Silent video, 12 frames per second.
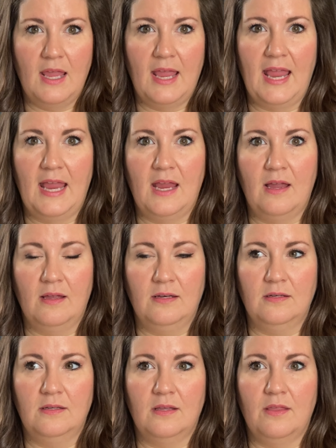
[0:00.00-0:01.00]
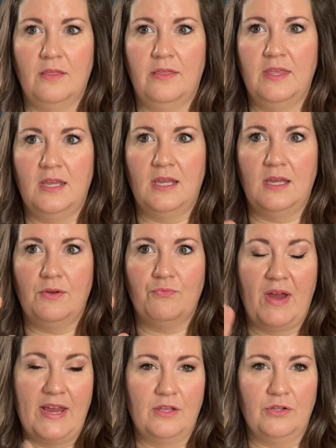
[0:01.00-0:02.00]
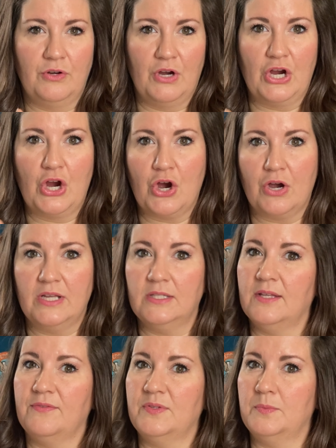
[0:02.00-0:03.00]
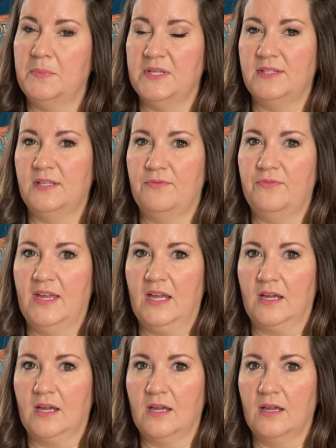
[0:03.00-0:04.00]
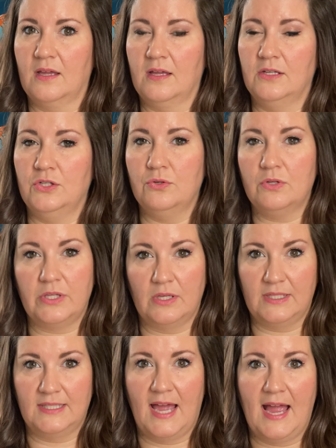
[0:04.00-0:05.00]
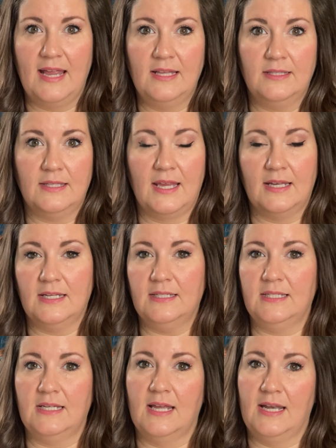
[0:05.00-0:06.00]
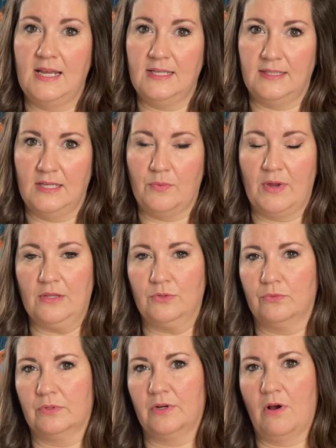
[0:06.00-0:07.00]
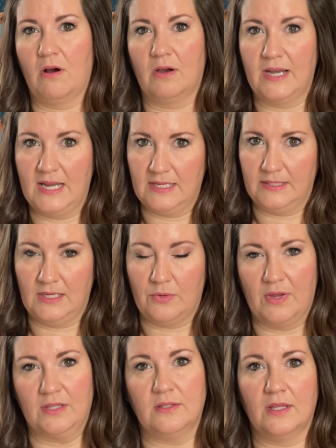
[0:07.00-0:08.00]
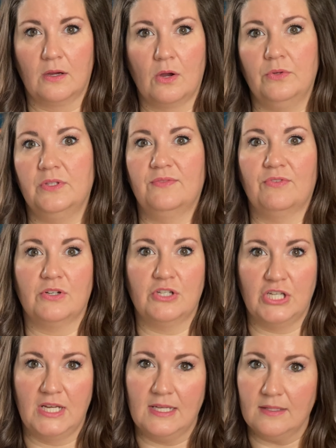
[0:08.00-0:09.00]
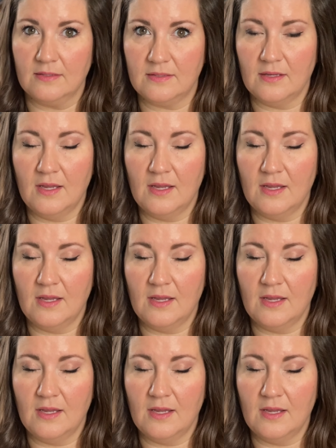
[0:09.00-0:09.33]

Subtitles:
and the regular occurrence of specific nucleotides in a DNA sequence or an RNA sequence that codes for genes.